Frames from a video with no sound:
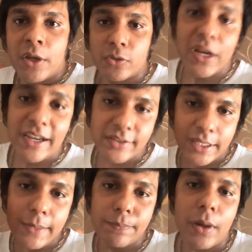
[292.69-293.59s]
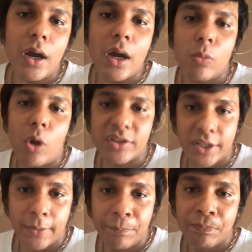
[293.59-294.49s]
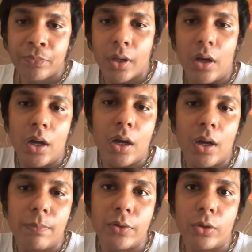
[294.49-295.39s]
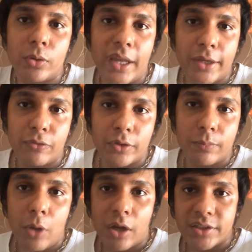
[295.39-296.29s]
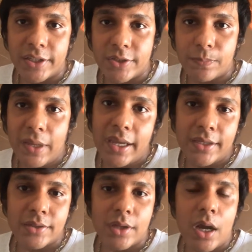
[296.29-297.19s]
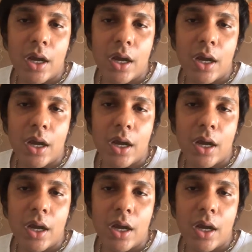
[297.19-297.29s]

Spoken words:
So guys, keep watching for the blockchain space.